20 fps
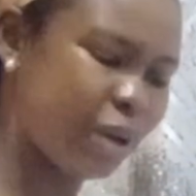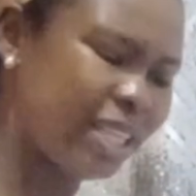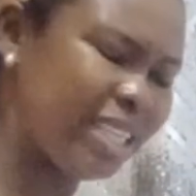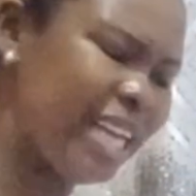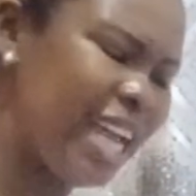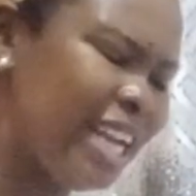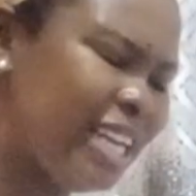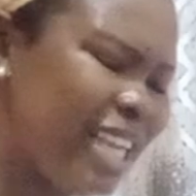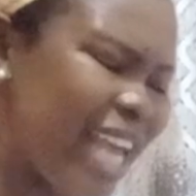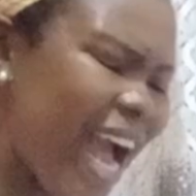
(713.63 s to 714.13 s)
but
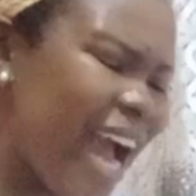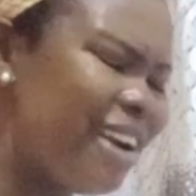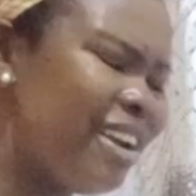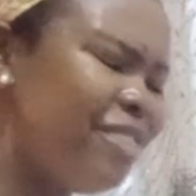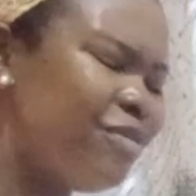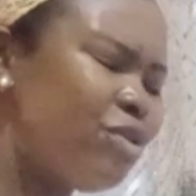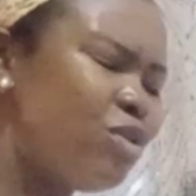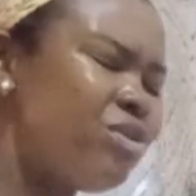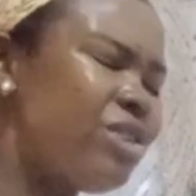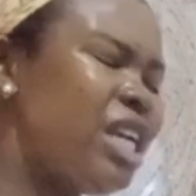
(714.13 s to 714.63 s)
then you are
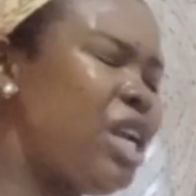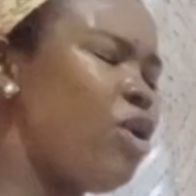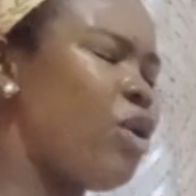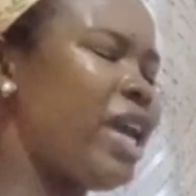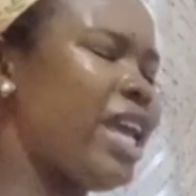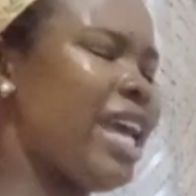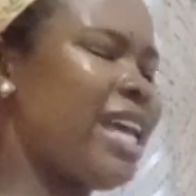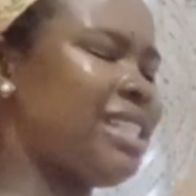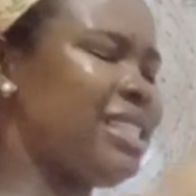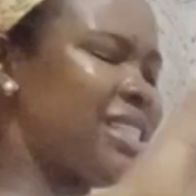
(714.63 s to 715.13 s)
even
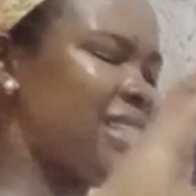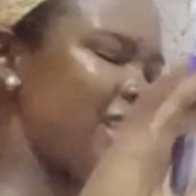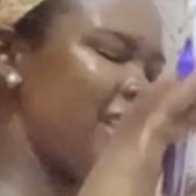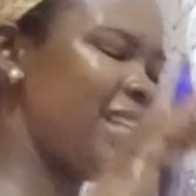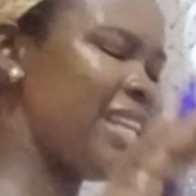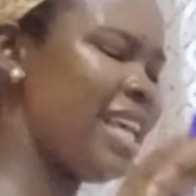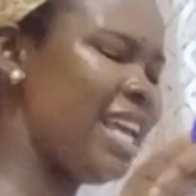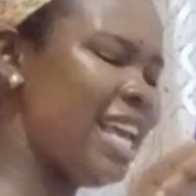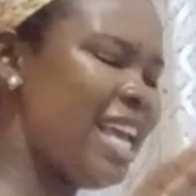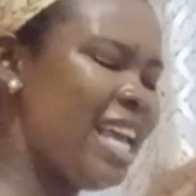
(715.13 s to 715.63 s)

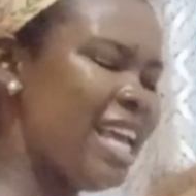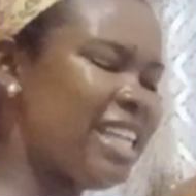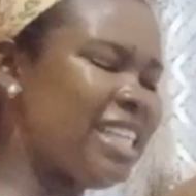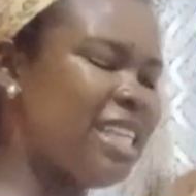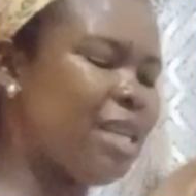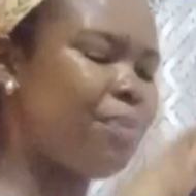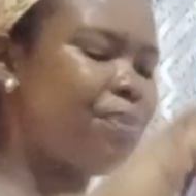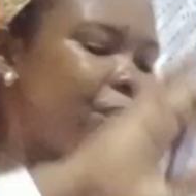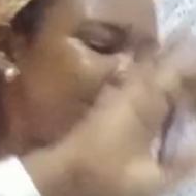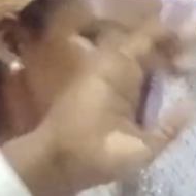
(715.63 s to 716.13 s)
relocating
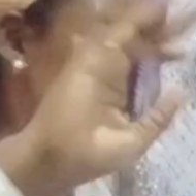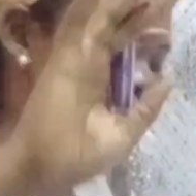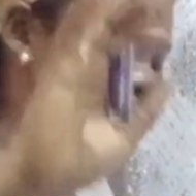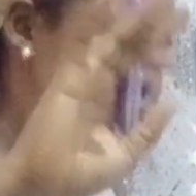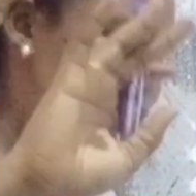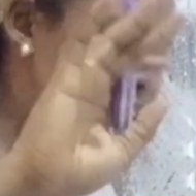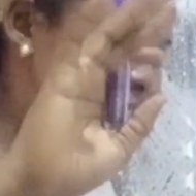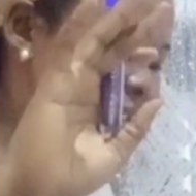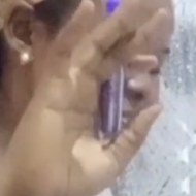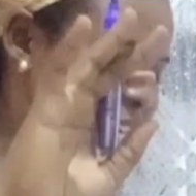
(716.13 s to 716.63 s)
the
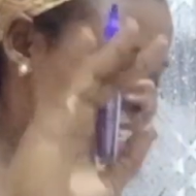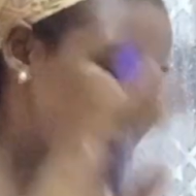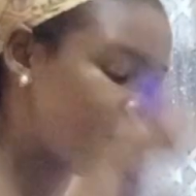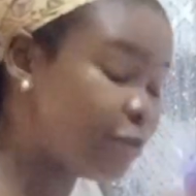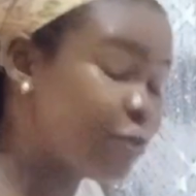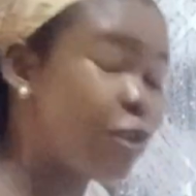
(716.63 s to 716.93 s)
process